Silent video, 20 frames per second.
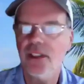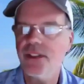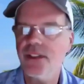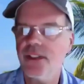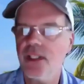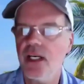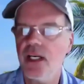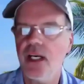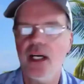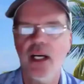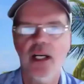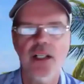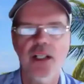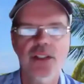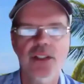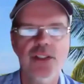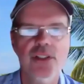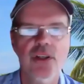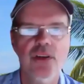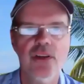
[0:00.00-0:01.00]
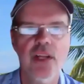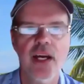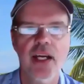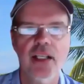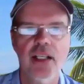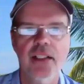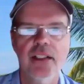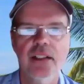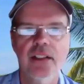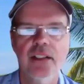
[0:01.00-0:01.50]
show that
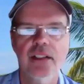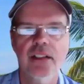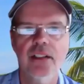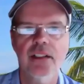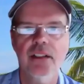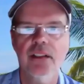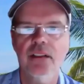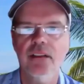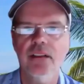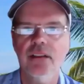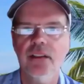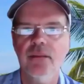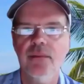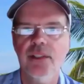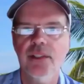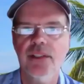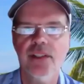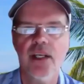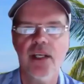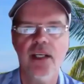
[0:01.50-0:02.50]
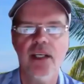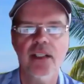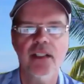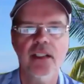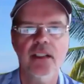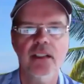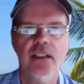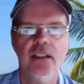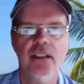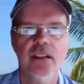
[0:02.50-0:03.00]
here. Give me a second.